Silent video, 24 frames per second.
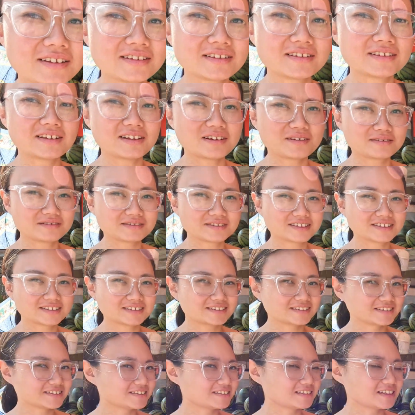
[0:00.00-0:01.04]
It's just
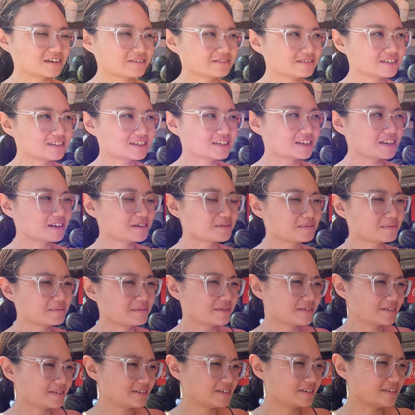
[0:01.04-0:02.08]
ten thousand kip,
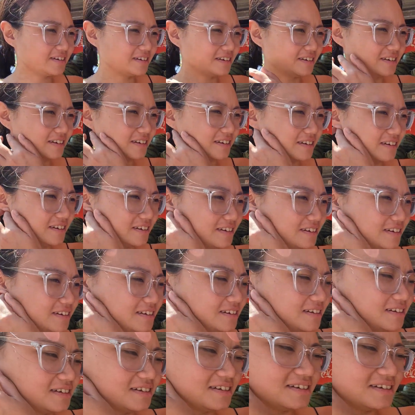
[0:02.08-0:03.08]
which is about